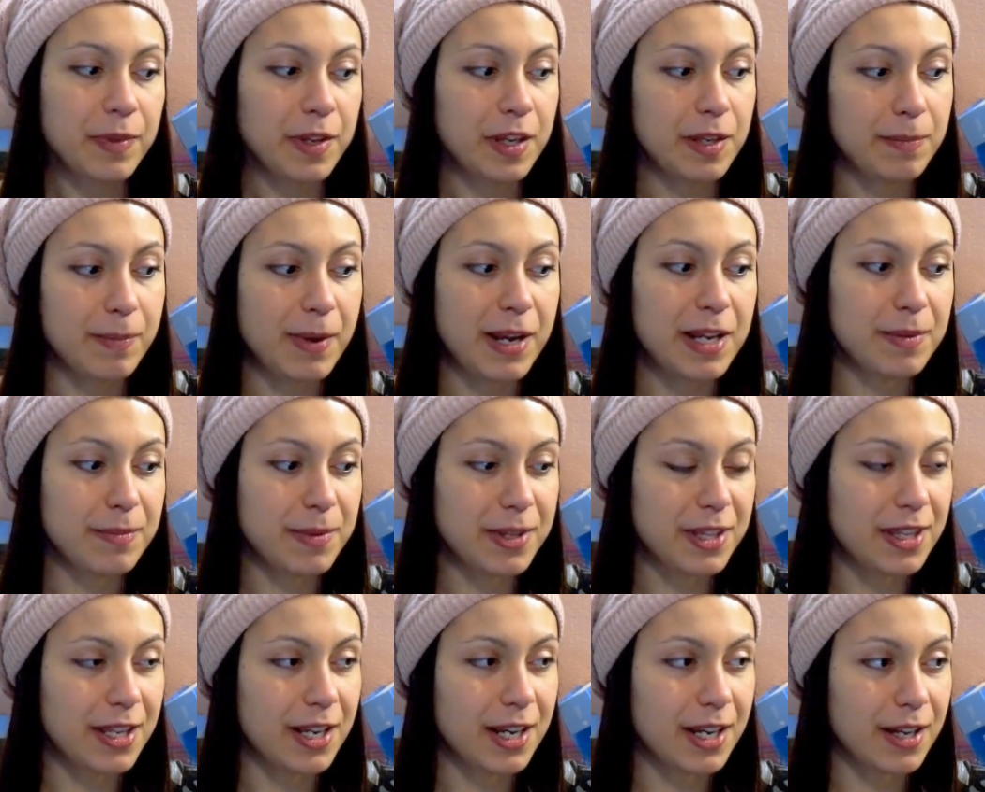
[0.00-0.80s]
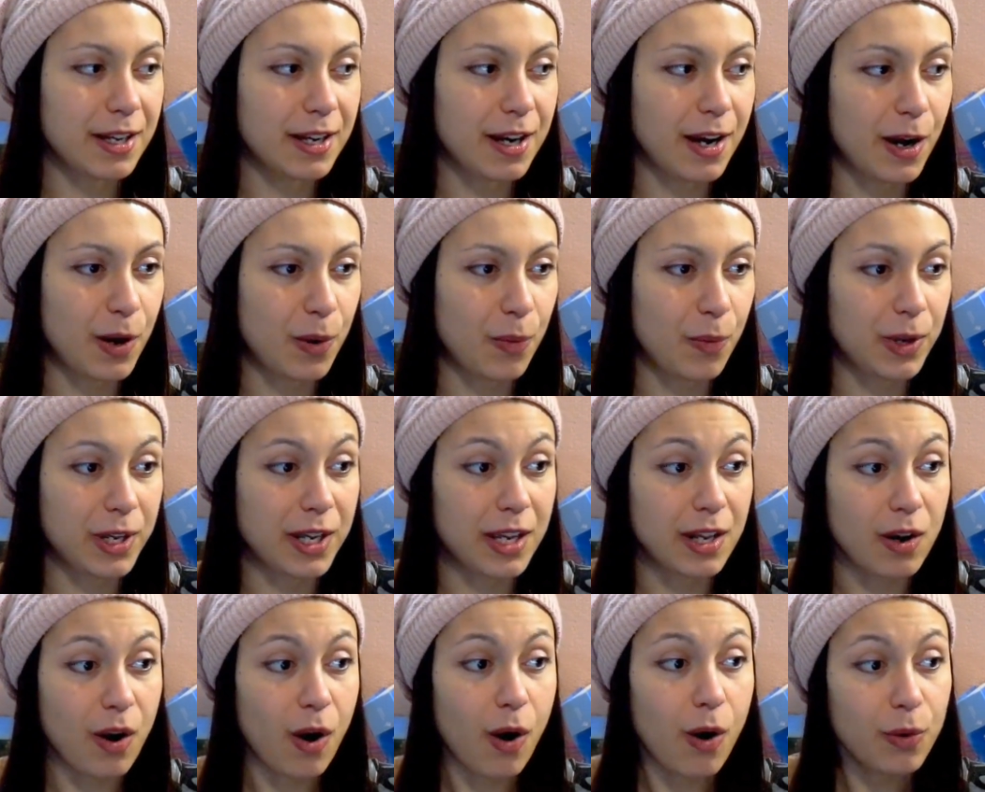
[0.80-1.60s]
It made me think how we
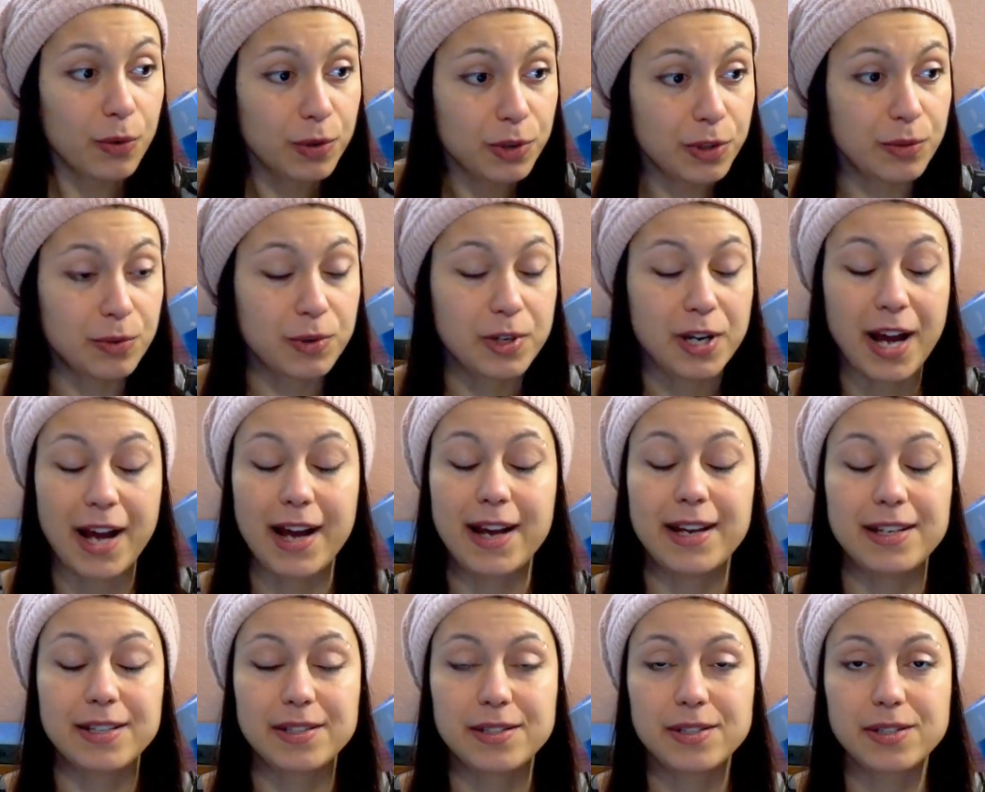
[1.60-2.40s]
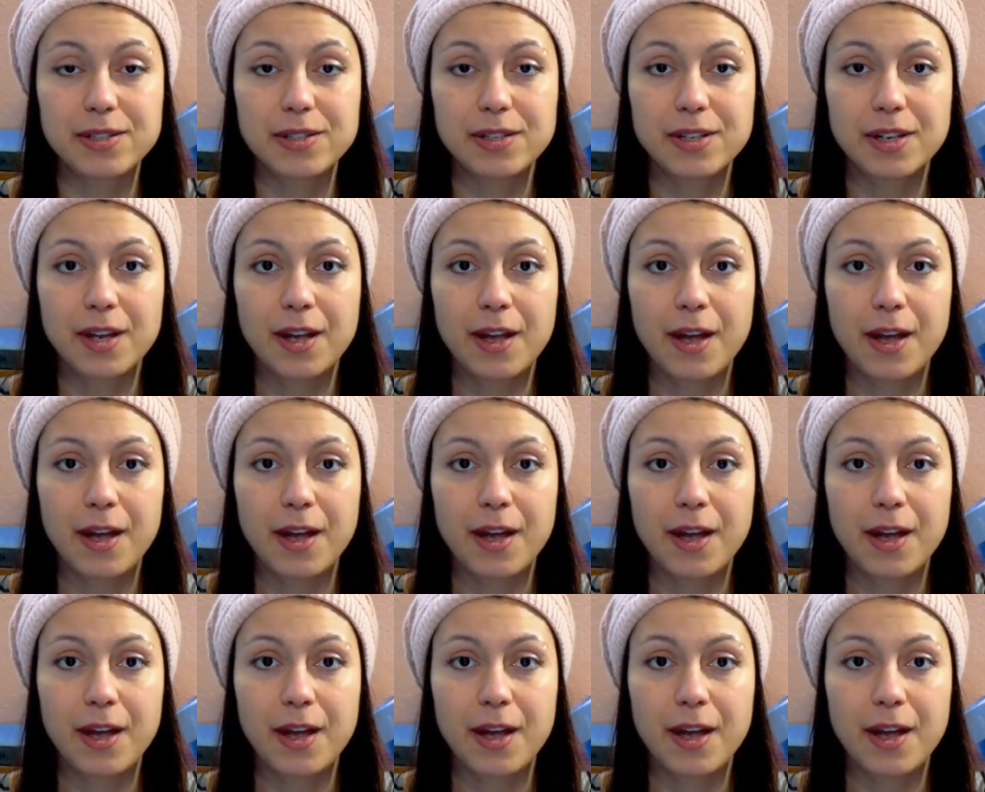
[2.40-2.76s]
can all unite